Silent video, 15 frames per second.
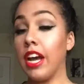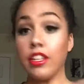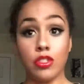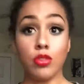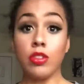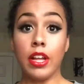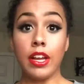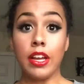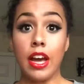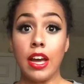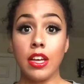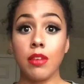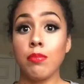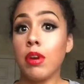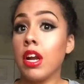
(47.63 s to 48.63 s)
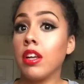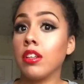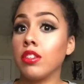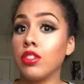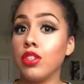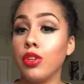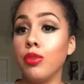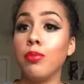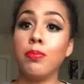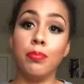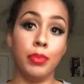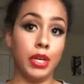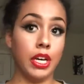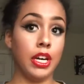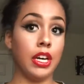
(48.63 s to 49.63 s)
I do like high-end products too,
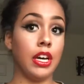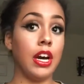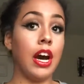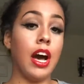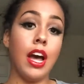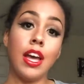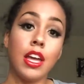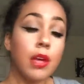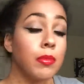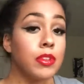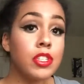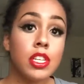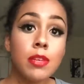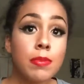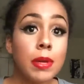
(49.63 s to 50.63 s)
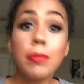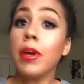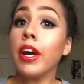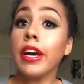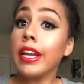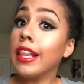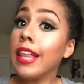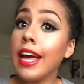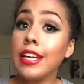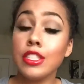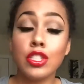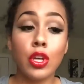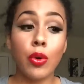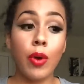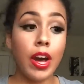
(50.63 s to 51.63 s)
but I am a cheapie, I'm not gonna lie.
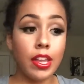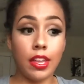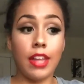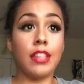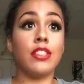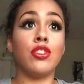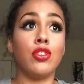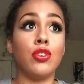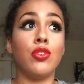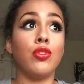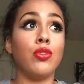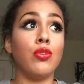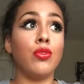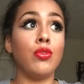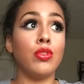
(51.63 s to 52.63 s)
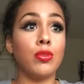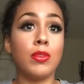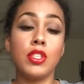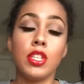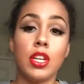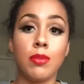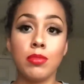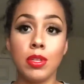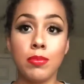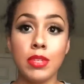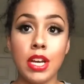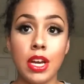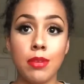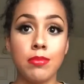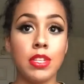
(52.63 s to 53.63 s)
So I like to switch it up
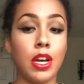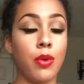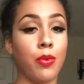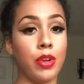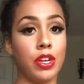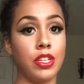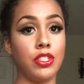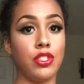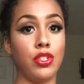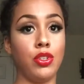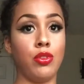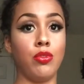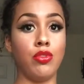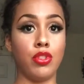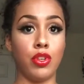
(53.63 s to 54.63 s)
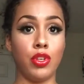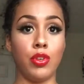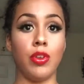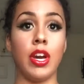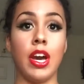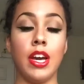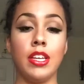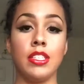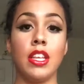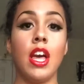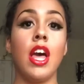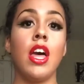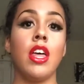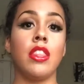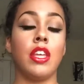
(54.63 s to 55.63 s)
sometimes. I wanted to show you guys
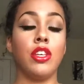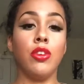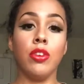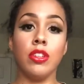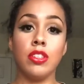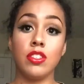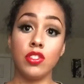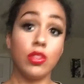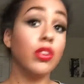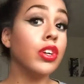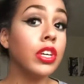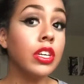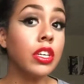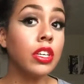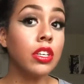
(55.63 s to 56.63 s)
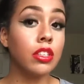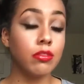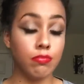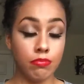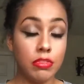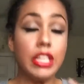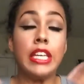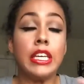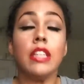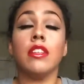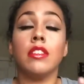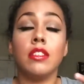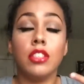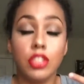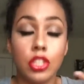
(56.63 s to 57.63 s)
that you can still get
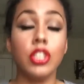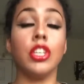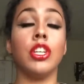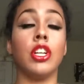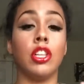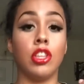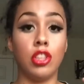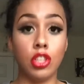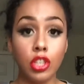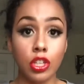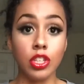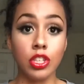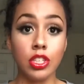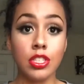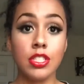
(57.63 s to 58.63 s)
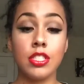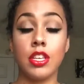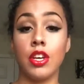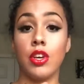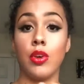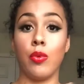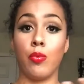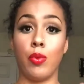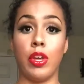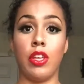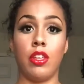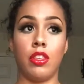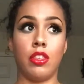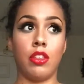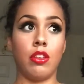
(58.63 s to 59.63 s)
good looks
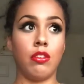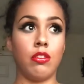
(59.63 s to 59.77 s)
with